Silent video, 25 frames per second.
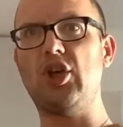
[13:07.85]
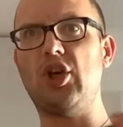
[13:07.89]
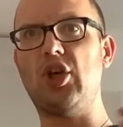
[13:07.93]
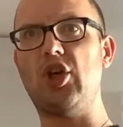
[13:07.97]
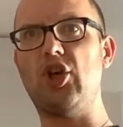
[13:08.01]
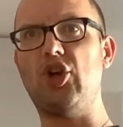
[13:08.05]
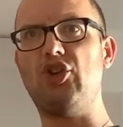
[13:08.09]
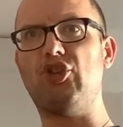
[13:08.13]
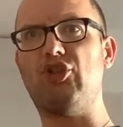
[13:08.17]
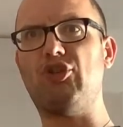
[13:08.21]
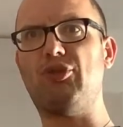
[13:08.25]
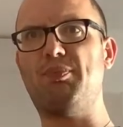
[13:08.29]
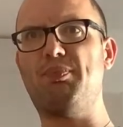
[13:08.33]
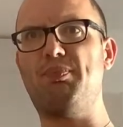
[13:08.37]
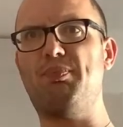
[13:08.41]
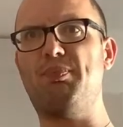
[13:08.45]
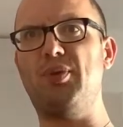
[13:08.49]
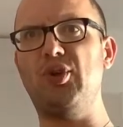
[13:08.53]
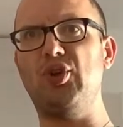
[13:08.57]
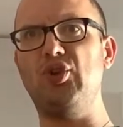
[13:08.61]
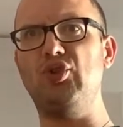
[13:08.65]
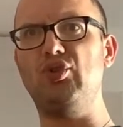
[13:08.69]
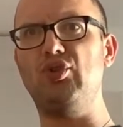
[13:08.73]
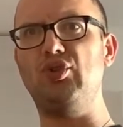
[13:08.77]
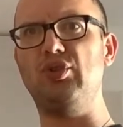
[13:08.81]
a
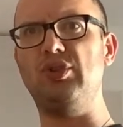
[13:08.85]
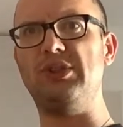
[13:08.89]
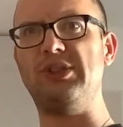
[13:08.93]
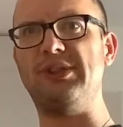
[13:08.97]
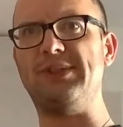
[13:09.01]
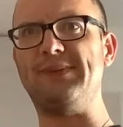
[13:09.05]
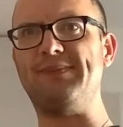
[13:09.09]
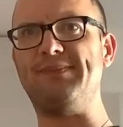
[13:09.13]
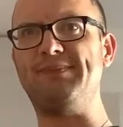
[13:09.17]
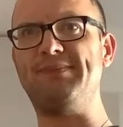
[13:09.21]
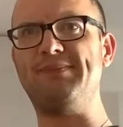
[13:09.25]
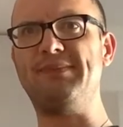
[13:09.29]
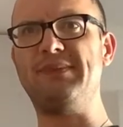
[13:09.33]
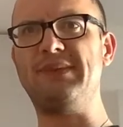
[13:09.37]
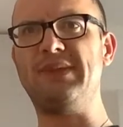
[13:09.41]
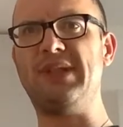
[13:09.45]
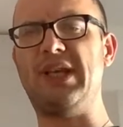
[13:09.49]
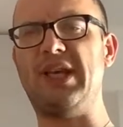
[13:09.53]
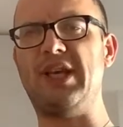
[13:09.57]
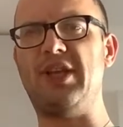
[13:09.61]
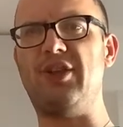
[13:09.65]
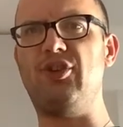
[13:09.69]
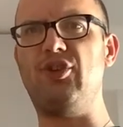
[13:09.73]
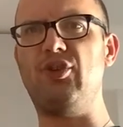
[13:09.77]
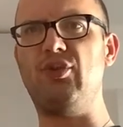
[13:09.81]
spoon,
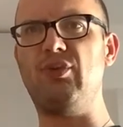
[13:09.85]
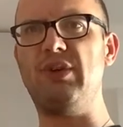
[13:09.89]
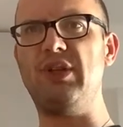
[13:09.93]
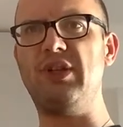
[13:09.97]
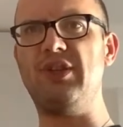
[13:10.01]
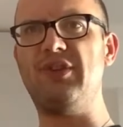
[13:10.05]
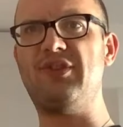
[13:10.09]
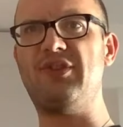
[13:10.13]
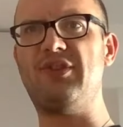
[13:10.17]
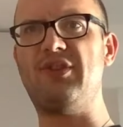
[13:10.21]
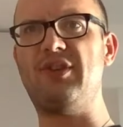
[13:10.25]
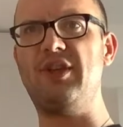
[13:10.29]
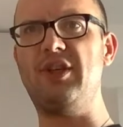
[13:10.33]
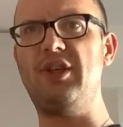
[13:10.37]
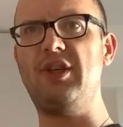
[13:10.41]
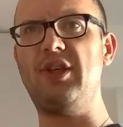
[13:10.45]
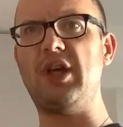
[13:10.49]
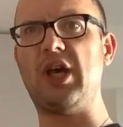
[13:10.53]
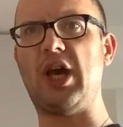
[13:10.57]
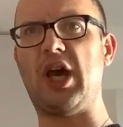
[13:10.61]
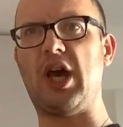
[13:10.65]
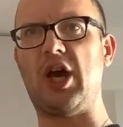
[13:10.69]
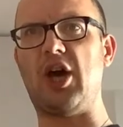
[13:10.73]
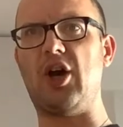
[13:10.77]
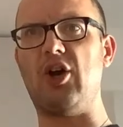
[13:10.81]
and you will see
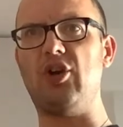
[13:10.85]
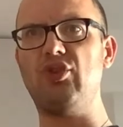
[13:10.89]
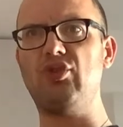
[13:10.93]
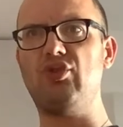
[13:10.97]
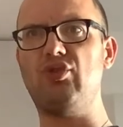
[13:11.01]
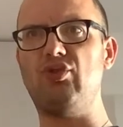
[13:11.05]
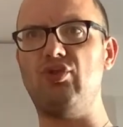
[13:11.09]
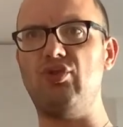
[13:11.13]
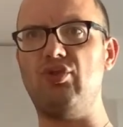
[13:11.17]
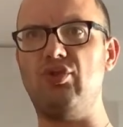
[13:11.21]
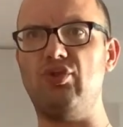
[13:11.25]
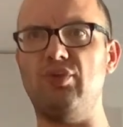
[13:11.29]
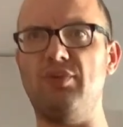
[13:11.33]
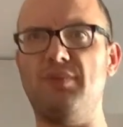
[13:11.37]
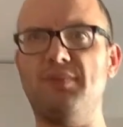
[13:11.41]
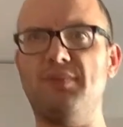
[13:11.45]
how to do.